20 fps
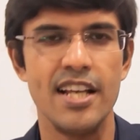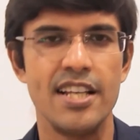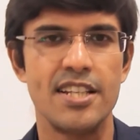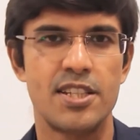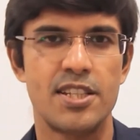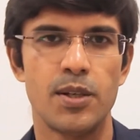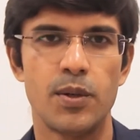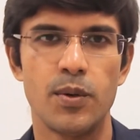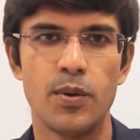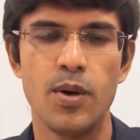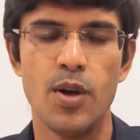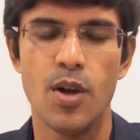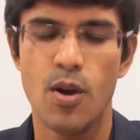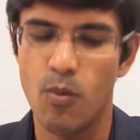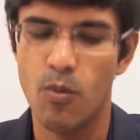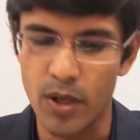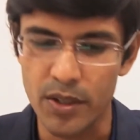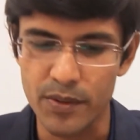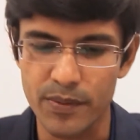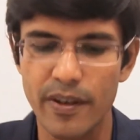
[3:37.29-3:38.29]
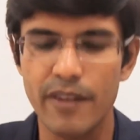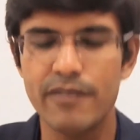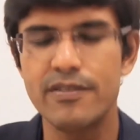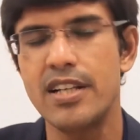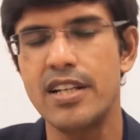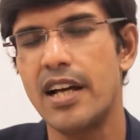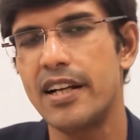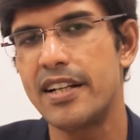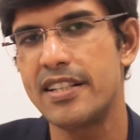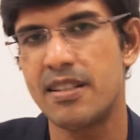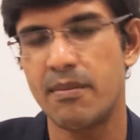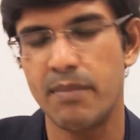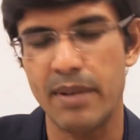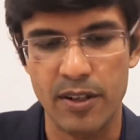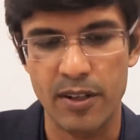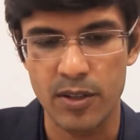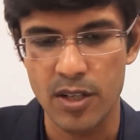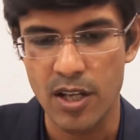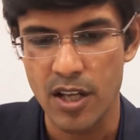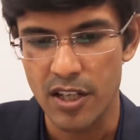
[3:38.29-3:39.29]
So what we have done is
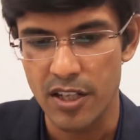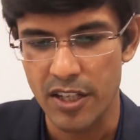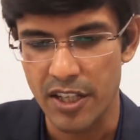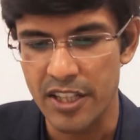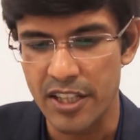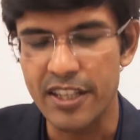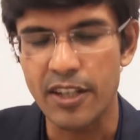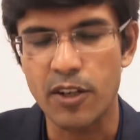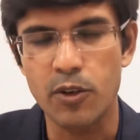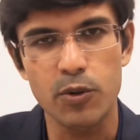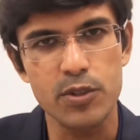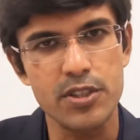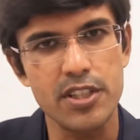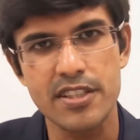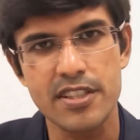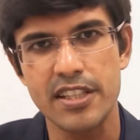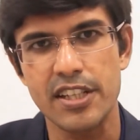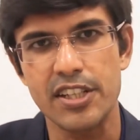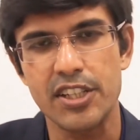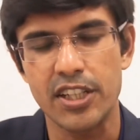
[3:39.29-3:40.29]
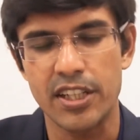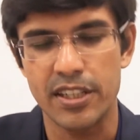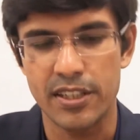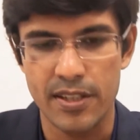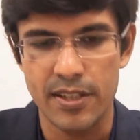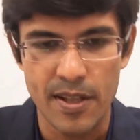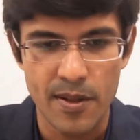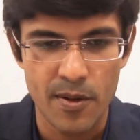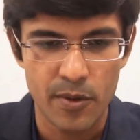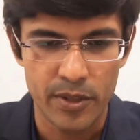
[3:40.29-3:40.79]
about in the coaching session,